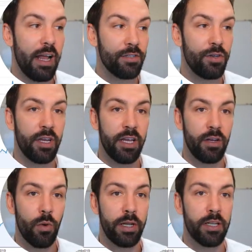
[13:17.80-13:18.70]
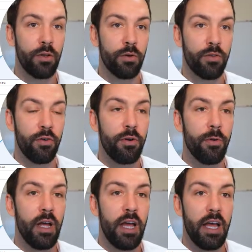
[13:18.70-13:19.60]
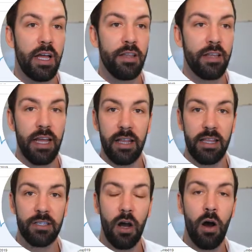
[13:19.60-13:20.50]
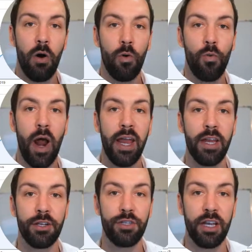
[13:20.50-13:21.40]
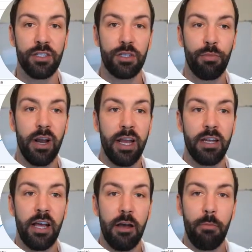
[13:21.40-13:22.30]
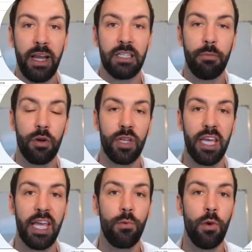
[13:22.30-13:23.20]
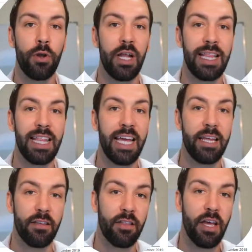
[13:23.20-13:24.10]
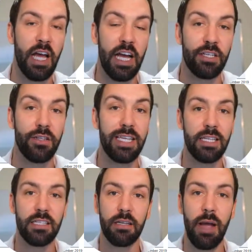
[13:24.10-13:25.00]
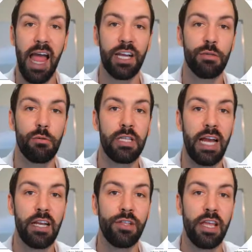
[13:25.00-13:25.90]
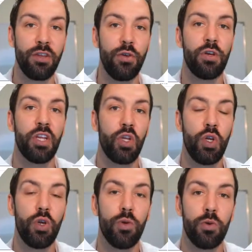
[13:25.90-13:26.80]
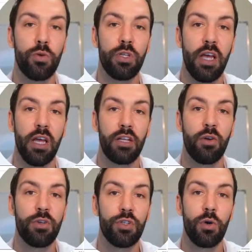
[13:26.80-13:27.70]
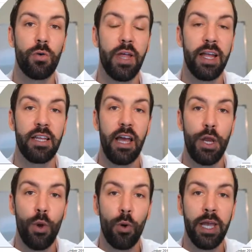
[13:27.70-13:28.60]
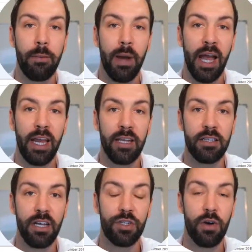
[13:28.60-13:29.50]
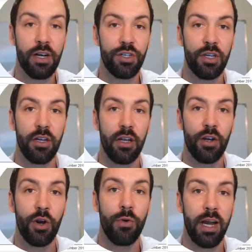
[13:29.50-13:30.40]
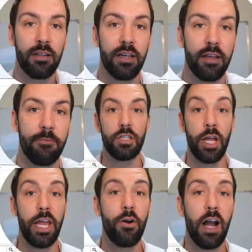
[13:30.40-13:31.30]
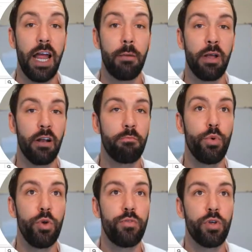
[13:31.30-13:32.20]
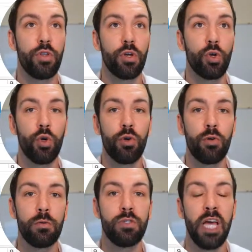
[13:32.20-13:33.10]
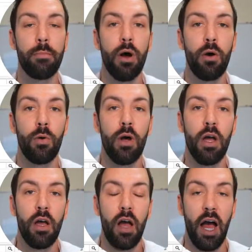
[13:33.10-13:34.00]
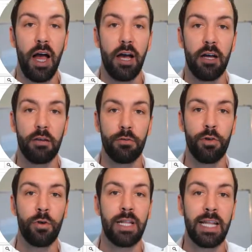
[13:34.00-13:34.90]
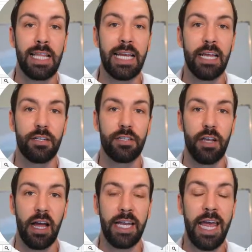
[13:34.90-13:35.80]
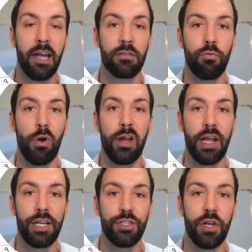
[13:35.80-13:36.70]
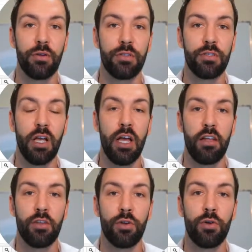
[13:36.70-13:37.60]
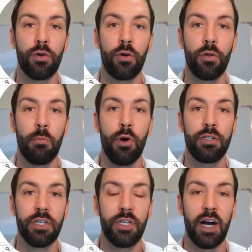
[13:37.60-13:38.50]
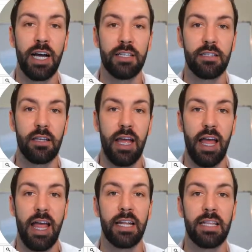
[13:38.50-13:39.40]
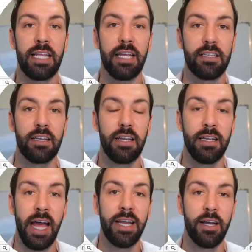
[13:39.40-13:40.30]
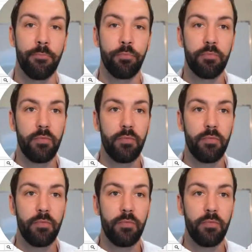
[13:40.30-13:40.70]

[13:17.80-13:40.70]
you can quickly look through that there's a whole range and spread based upon the keyword length. So this is some actual data that you can use to ensure that your campaigns are structured correctly. So here I am, and I've moved to the Google demo Google Analytics account, where it shows the Google Merchandise Analytics data.